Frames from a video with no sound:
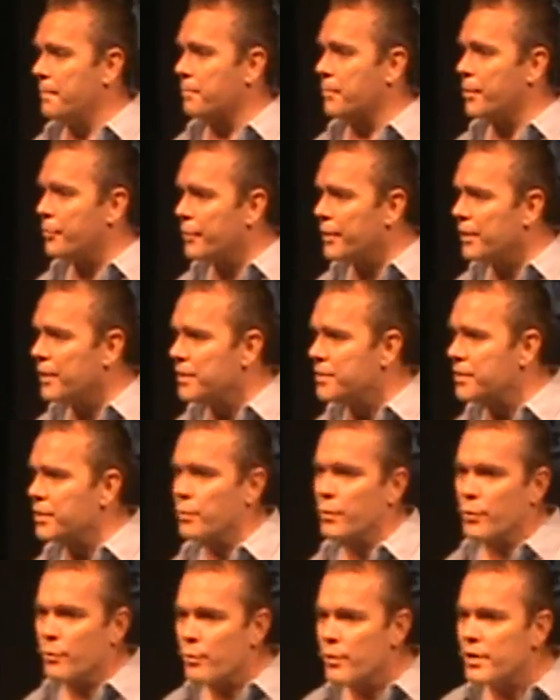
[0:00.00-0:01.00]
We really do.
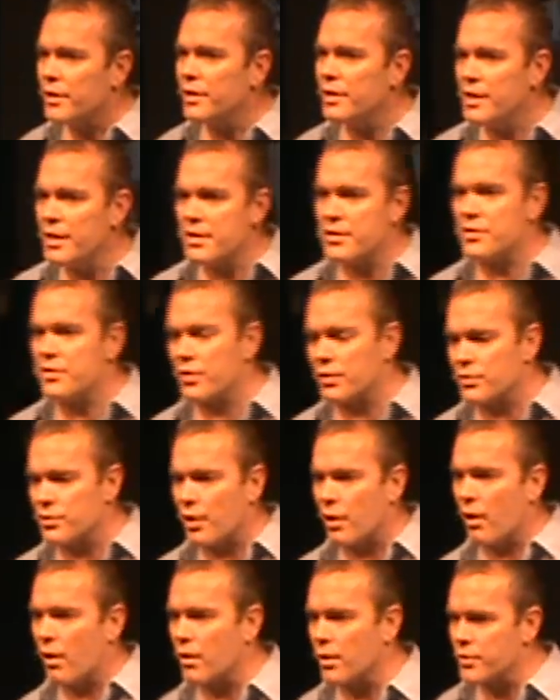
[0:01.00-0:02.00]
We really need to search
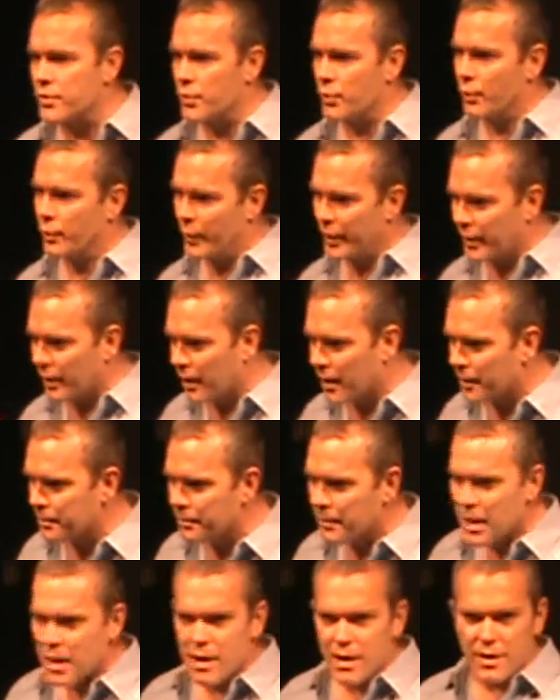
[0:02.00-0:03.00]
our hearts when we
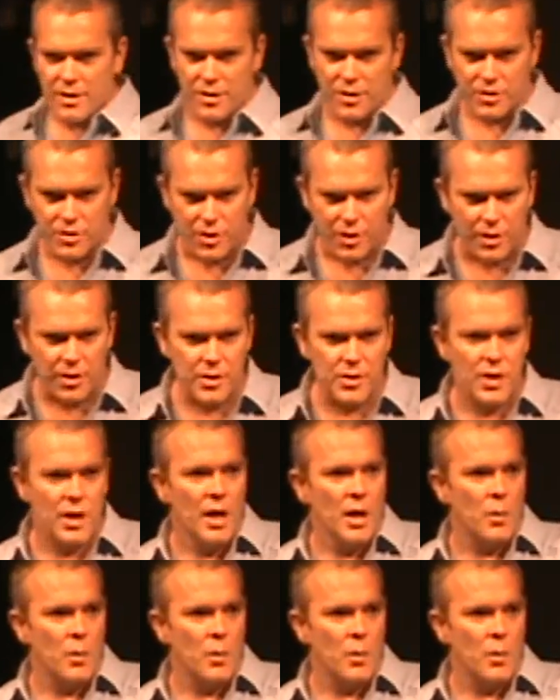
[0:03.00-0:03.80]
come to church,